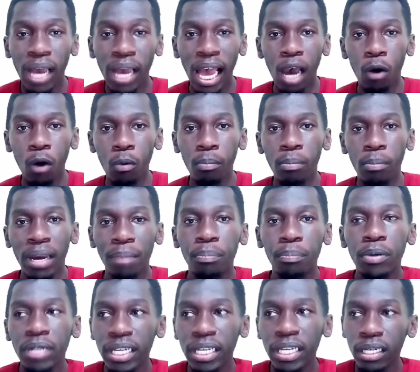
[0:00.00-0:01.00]
them out by
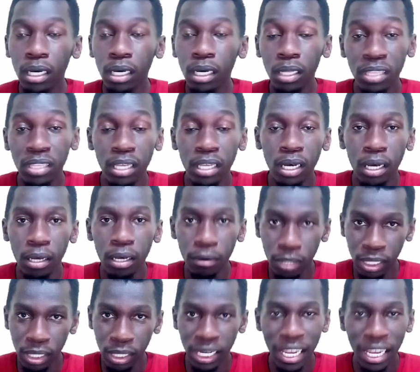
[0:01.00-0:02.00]
putting the
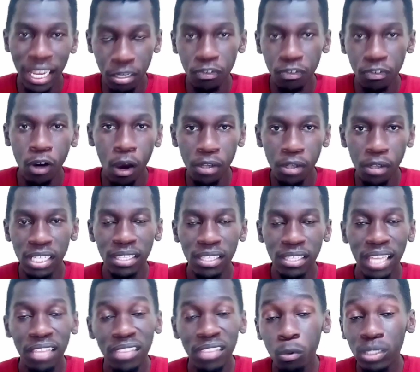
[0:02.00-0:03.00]
kind of
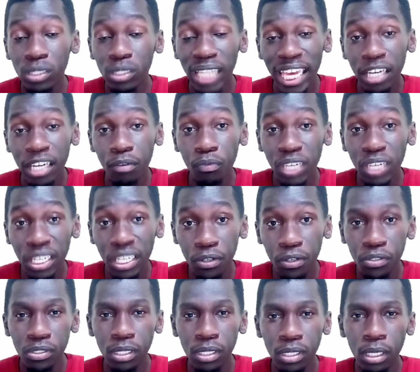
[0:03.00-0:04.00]
content that they would like
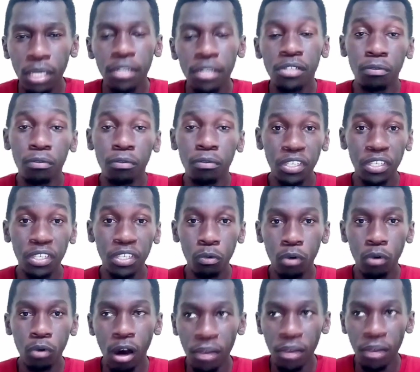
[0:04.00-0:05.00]
readers to
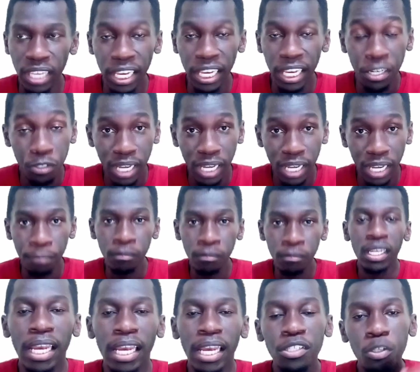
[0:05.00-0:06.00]
view on the
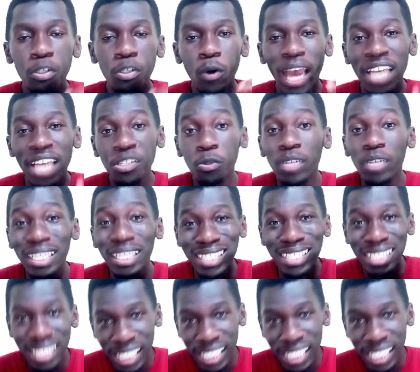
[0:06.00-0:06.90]
internet. And so, as you can